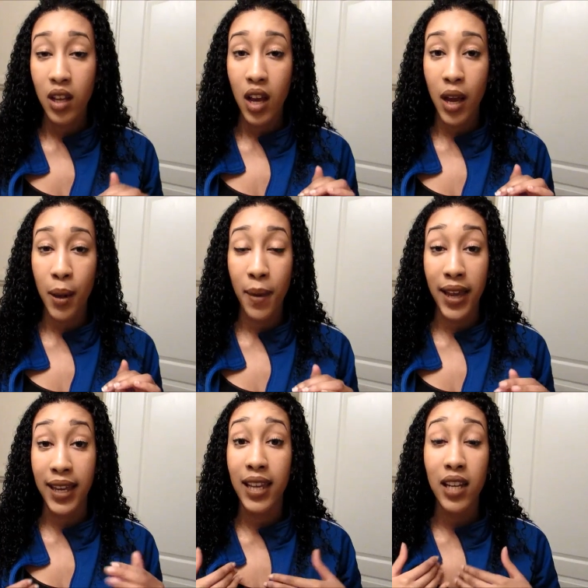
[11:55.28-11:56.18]

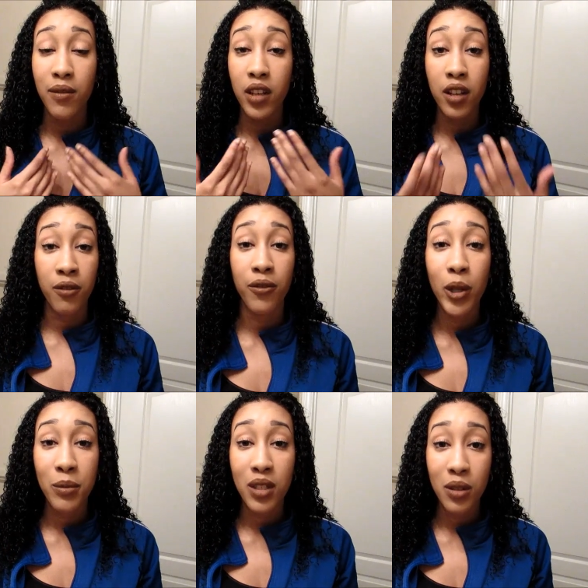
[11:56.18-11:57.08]
I can't even
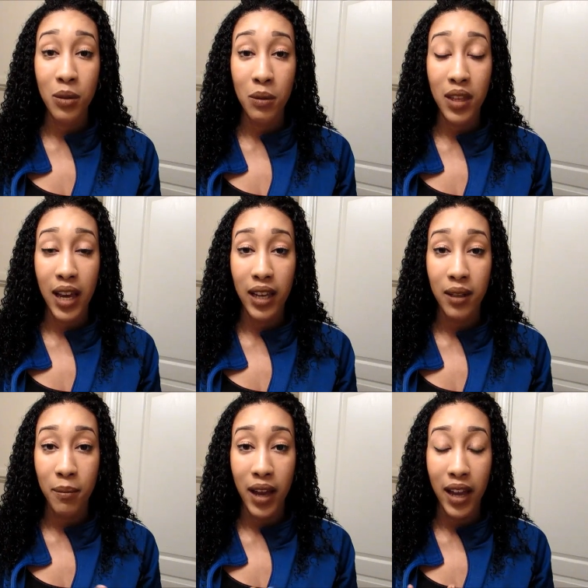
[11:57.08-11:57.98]
confirm to you
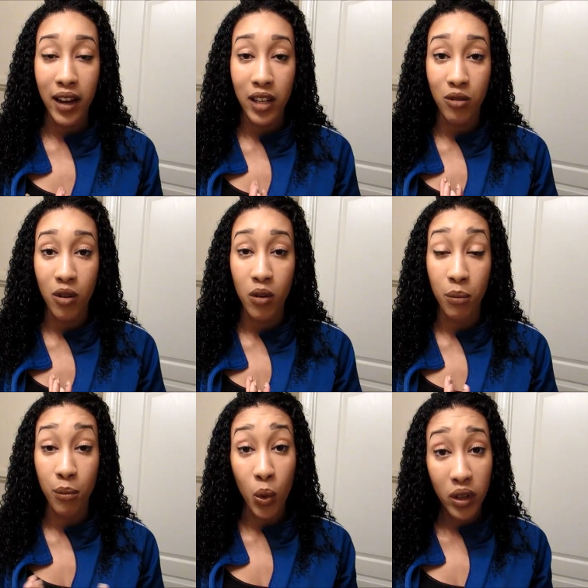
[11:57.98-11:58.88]
that my hair has
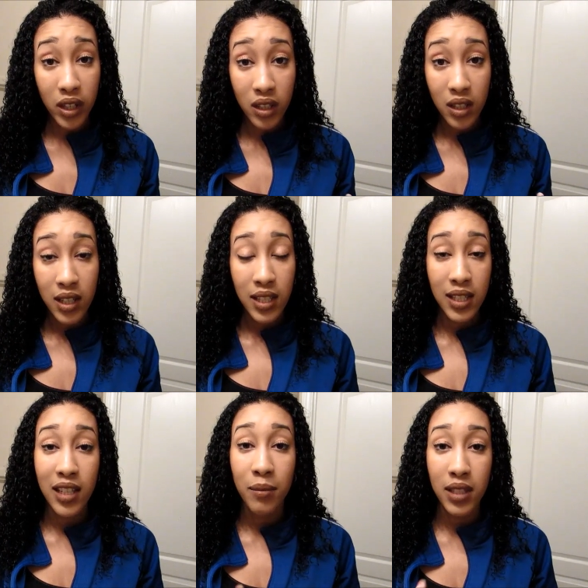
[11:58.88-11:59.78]
grown more
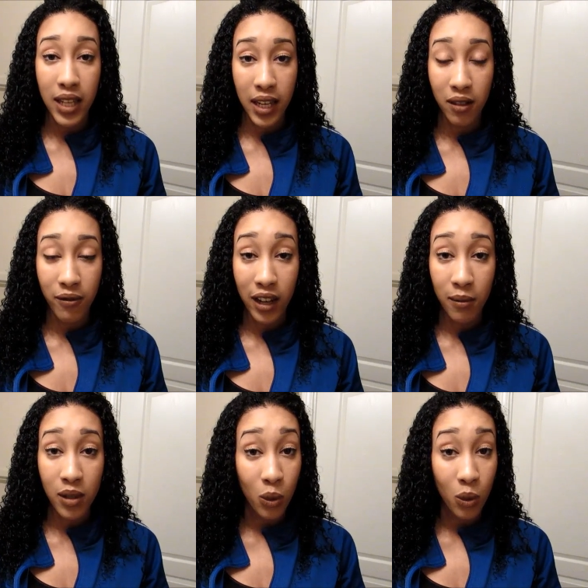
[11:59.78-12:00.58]
since I've been taking the vitamins.